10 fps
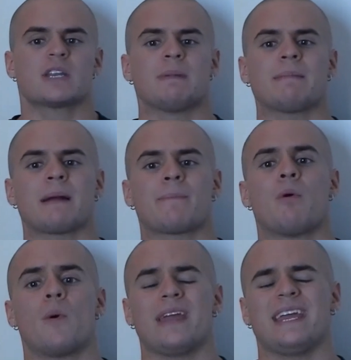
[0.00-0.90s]
To make my
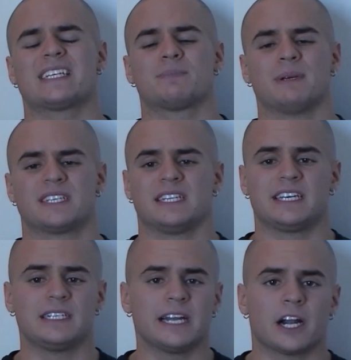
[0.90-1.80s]
point
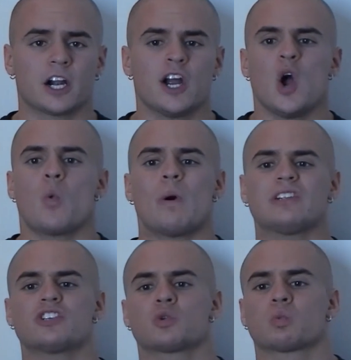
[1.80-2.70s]
explicitly clear,
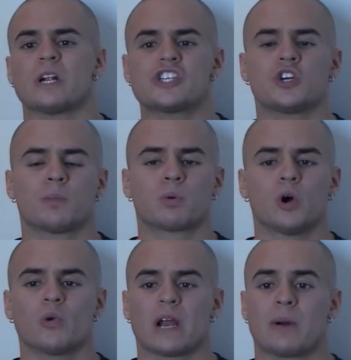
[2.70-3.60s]
Wendler's original
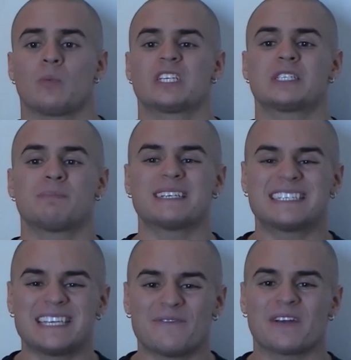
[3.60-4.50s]
program was
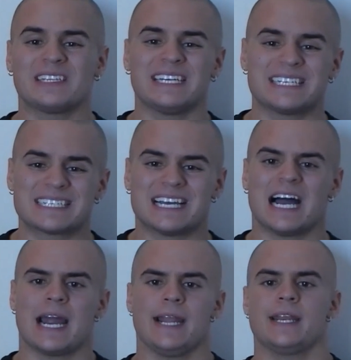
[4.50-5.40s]
specifically
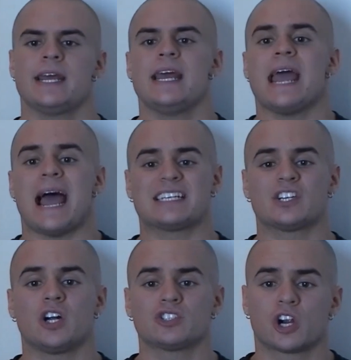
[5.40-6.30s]
designed
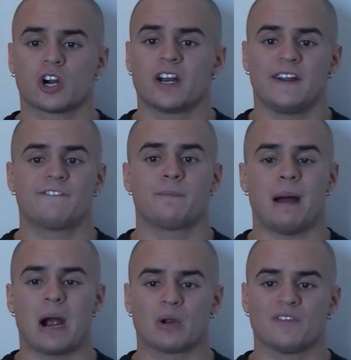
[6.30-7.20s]
as an alternative to
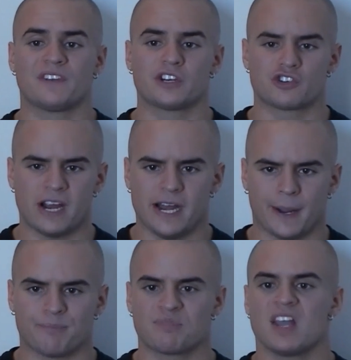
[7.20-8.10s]
powerlifting
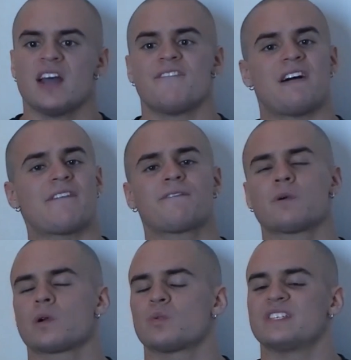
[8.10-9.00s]
training.
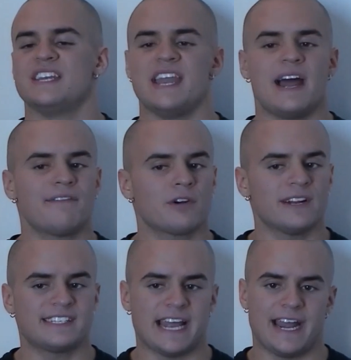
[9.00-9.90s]
531 was
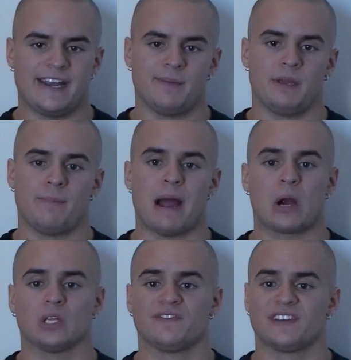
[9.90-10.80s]
never intended to be a
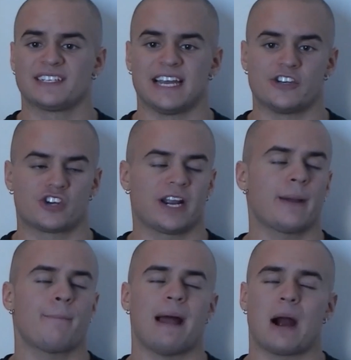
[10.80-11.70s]
powerlifting
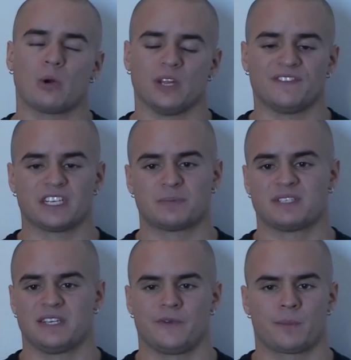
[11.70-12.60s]
centric, powerlifting
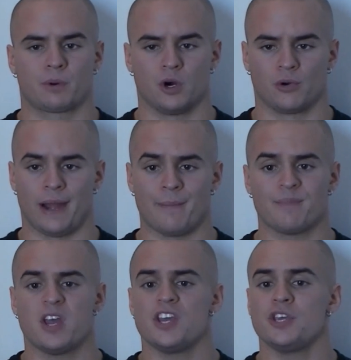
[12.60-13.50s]
specific program.
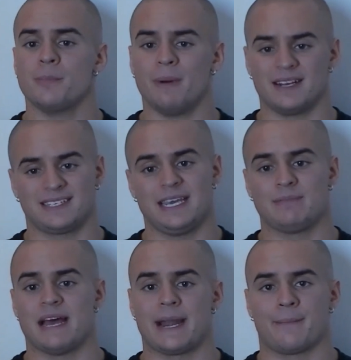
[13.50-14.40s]
You must
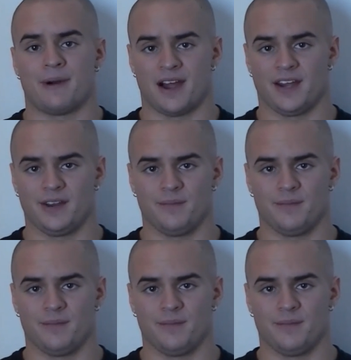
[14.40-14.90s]
keep that in mind.